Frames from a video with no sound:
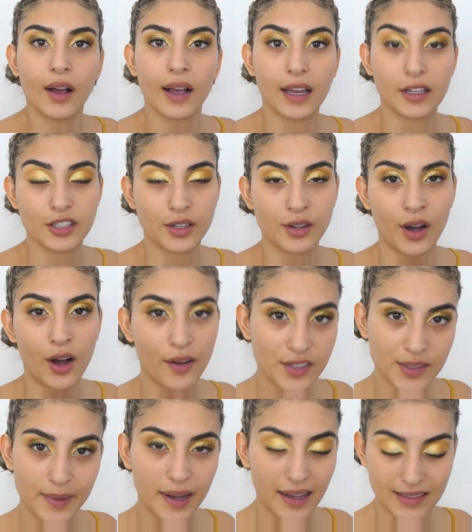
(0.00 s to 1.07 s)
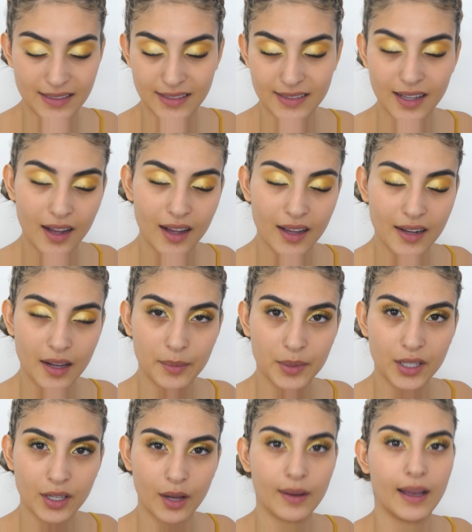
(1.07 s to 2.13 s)
Okay, so after my eyes are done, I'm going
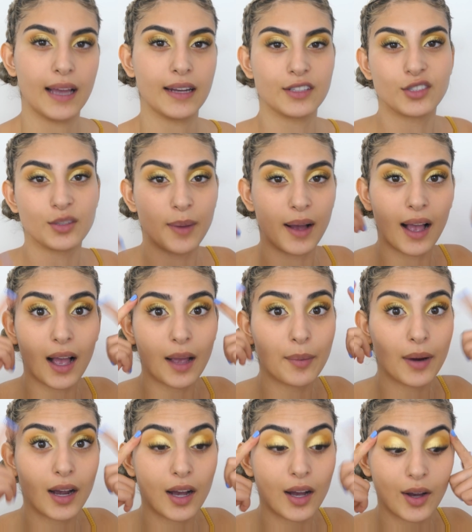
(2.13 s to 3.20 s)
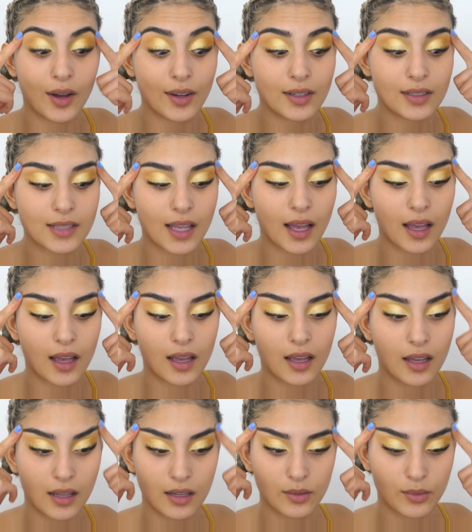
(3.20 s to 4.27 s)
to go ahead and do my eyebrows.
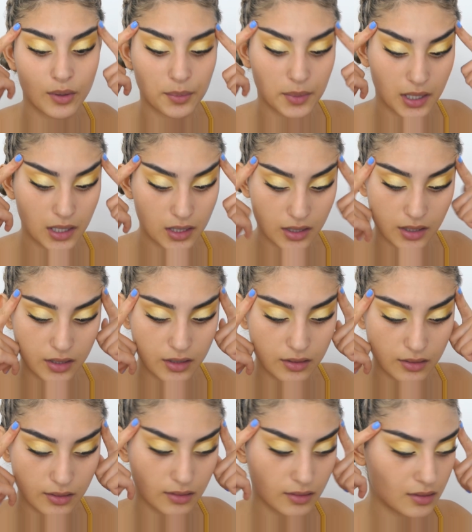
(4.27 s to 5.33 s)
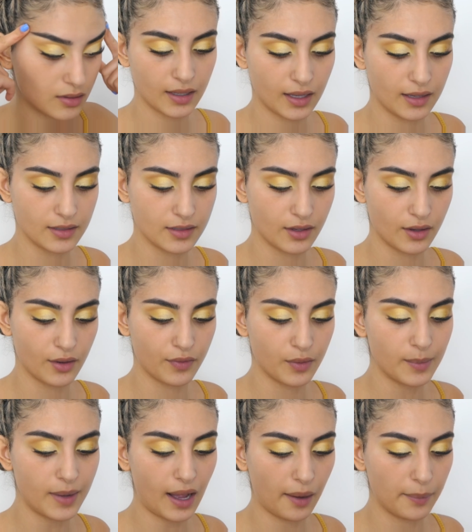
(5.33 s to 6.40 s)
And what am I going to use? Okay, so for
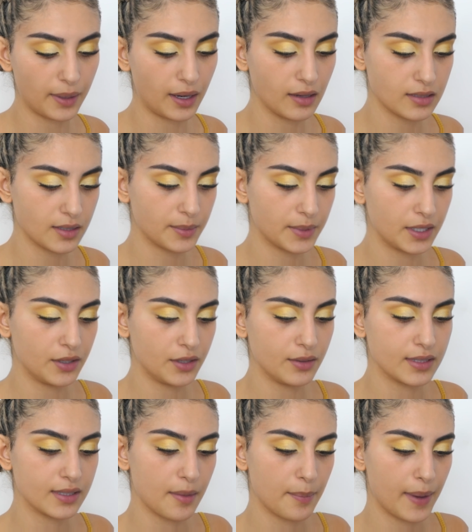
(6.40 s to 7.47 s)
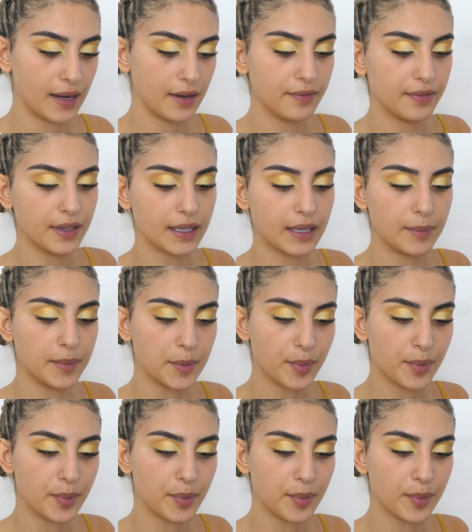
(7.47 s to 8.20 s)
my eyebrows, I'm going to use the Benefit Gimmi